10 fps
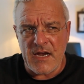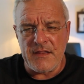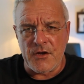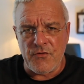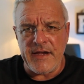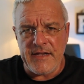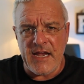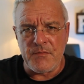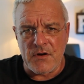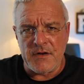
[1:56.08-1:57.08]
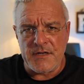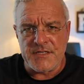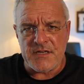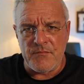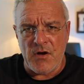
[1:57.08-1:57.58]
the great
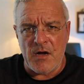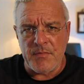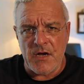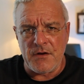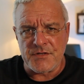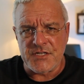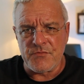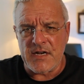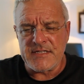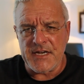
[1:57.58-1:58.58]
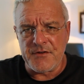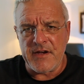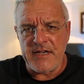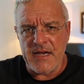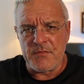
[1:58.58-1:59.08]
neighborhoods of Palm Coast. And when I say
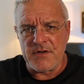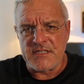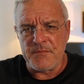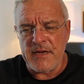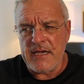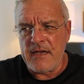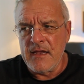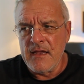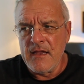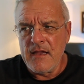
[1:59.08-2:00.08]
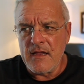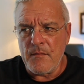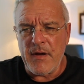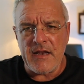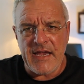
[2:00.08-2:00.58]
great neighborhoods, I mean
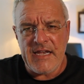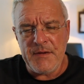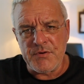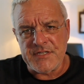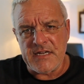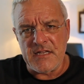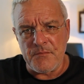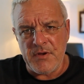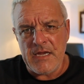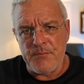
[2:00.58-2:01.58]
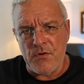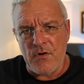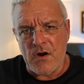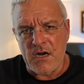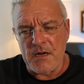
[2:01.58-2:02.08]
about 80% of the
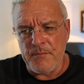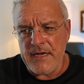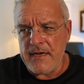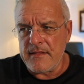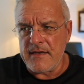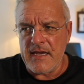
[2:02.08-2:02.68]
people are going to be in the